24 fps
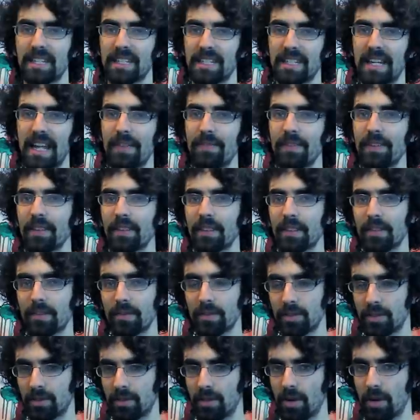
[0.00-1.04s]
the seventh
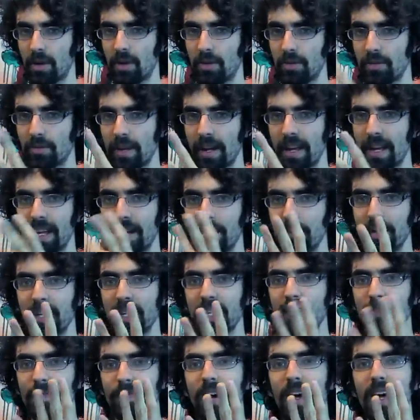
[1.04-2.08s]
do, re,
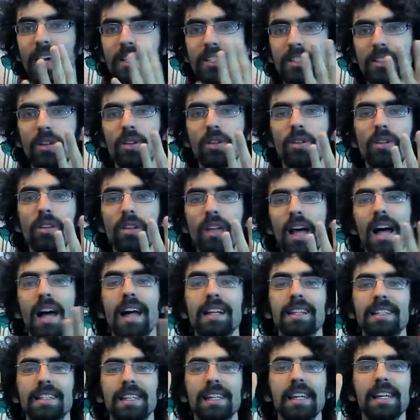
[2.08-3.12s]
mi, fa, sol,
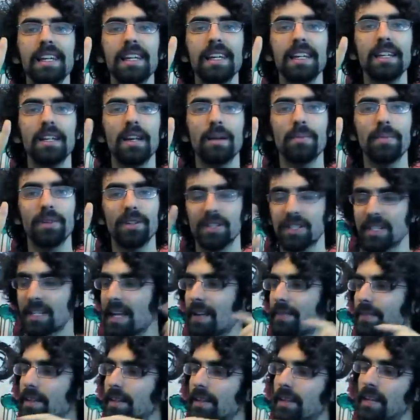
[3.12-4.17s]
la, ti, number
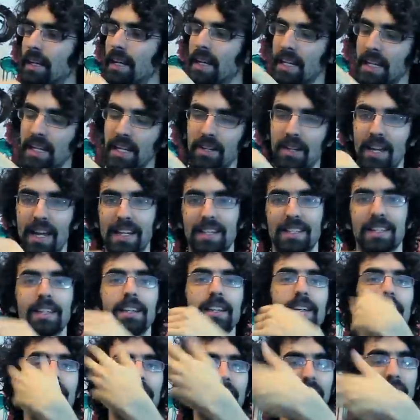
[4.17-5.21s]
seven. You get
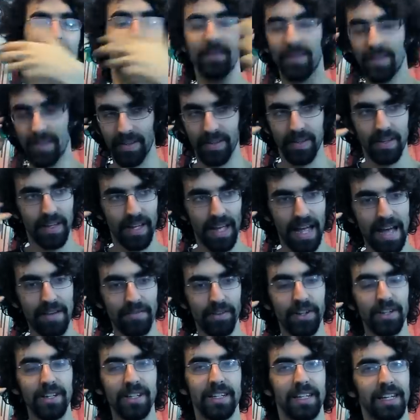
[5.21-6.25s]
to have
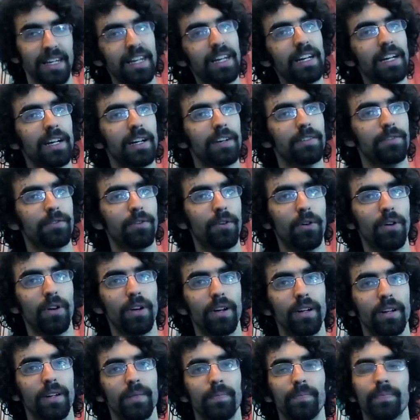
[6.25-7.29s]
a good ear
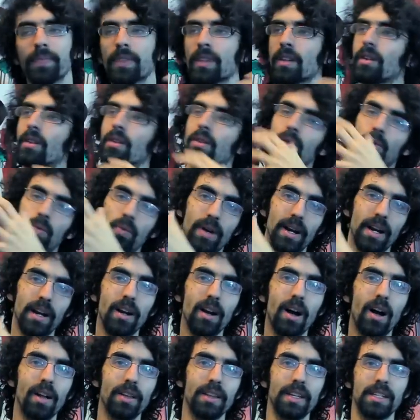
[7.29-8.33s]
for
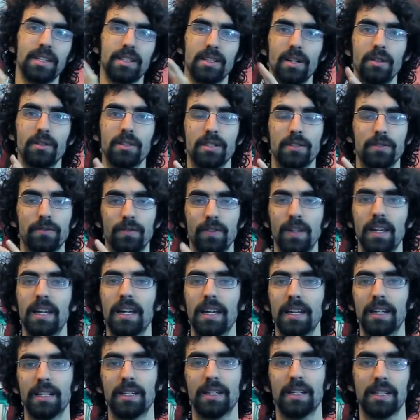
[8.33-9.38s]
where all these notes fit
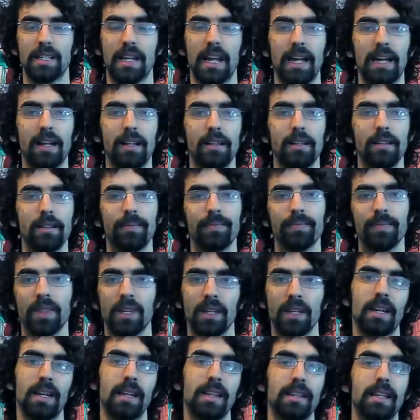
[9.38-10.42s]
in a scale.
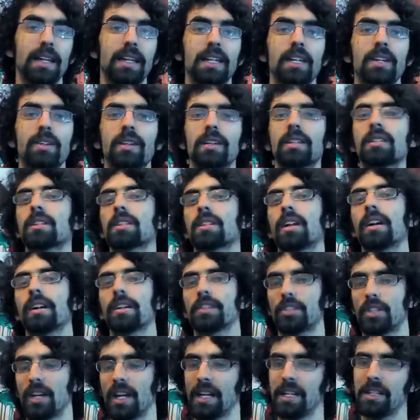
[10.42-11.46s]
And then you can
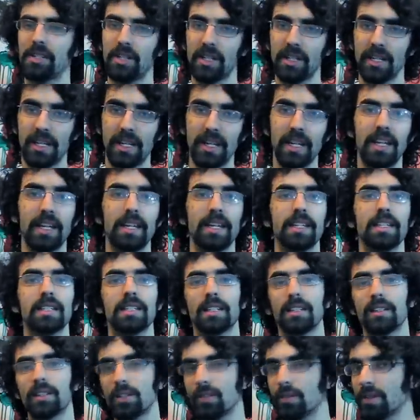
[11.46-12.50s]
start changing keys
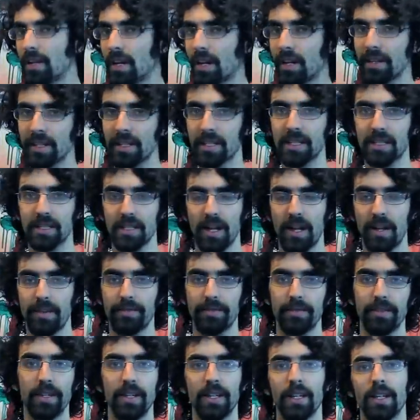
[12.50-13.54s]
and doing all this
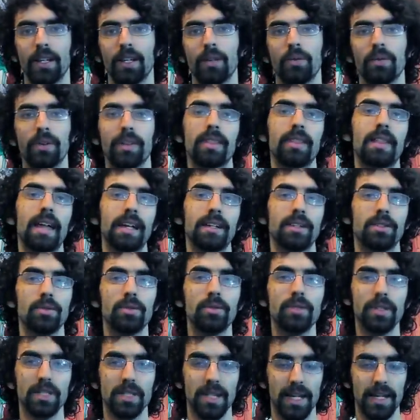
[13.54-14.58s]
stuff with that
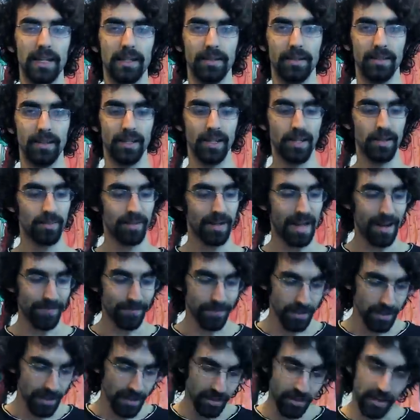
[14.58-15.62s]
tool set. But
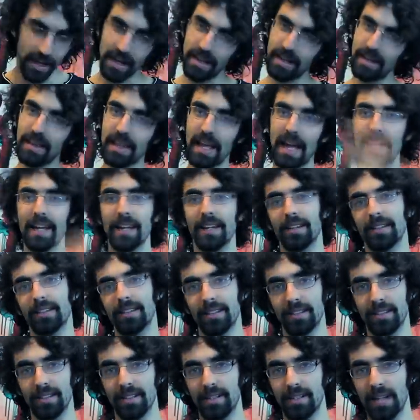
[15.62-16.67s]
after you get that
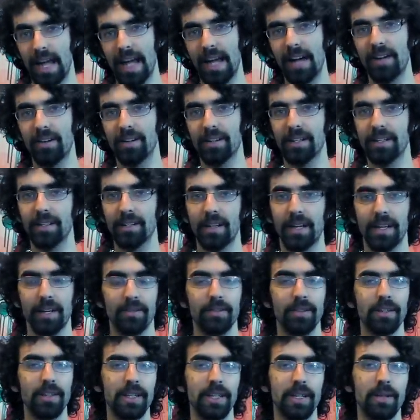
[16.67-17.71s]
down and like
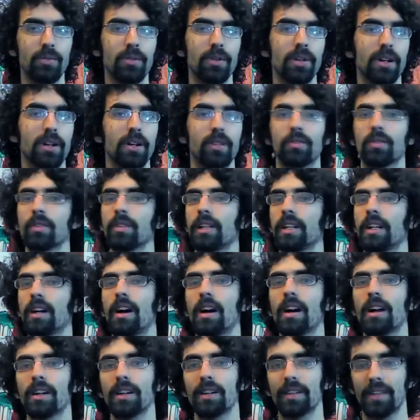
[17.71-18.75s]
really work really
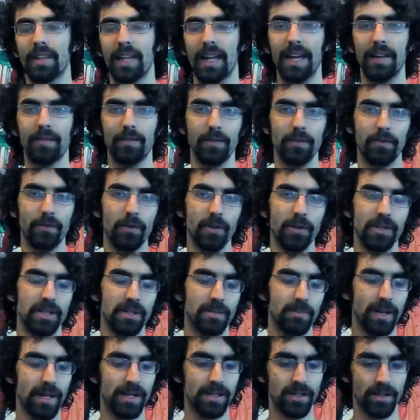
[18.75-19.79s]
hard on that for four
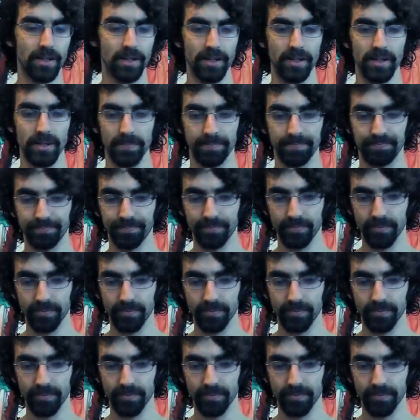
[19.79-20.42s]
semesters,